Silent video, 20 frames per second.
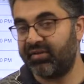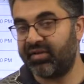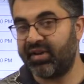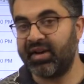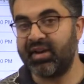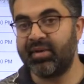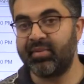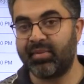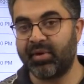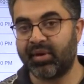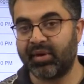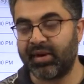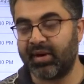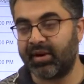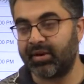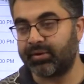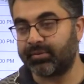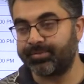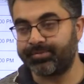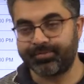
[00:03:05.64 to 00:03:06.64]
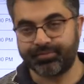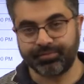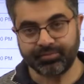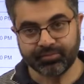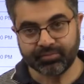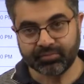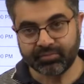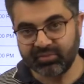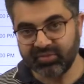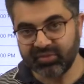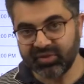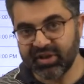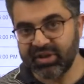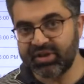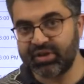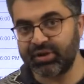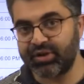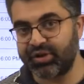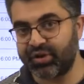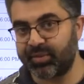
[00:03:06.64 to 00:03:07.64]
very important.
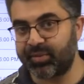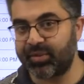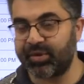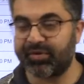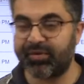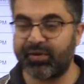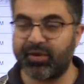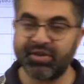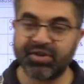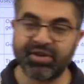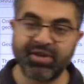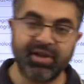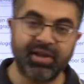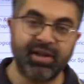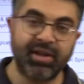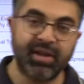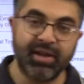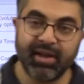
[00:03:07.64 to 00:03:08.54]
So geomorphology,